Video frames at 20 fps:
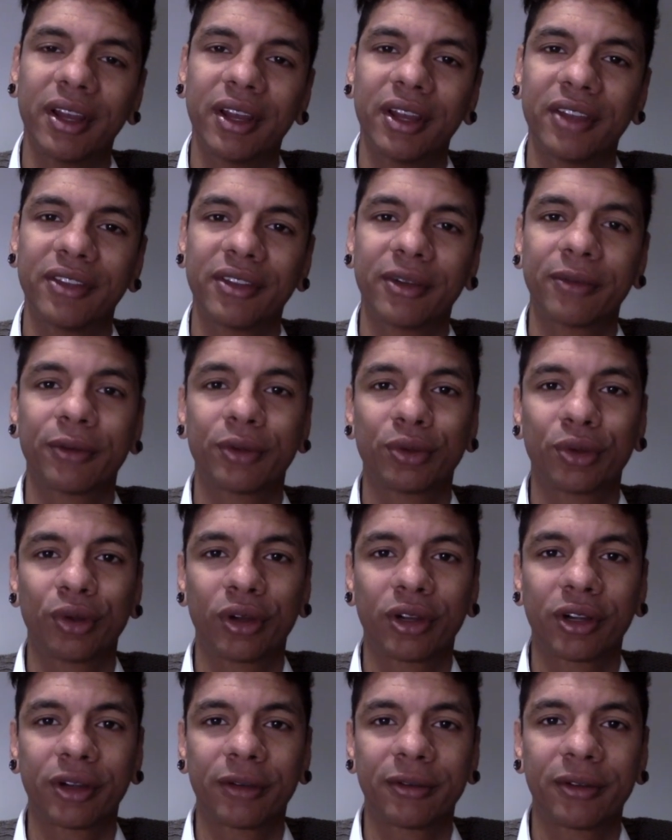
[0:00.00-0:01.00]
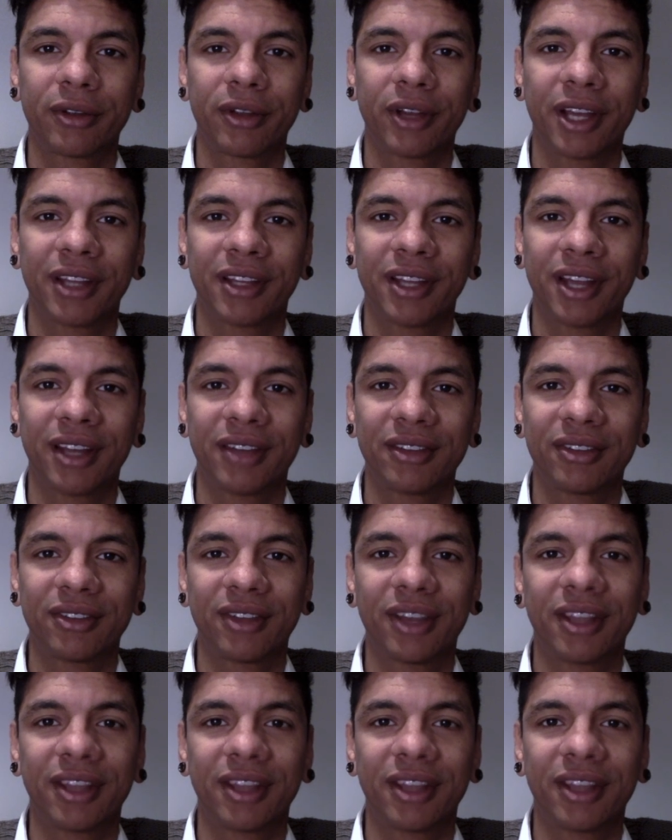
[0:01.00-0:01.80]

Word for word: He's a photographer, an artist,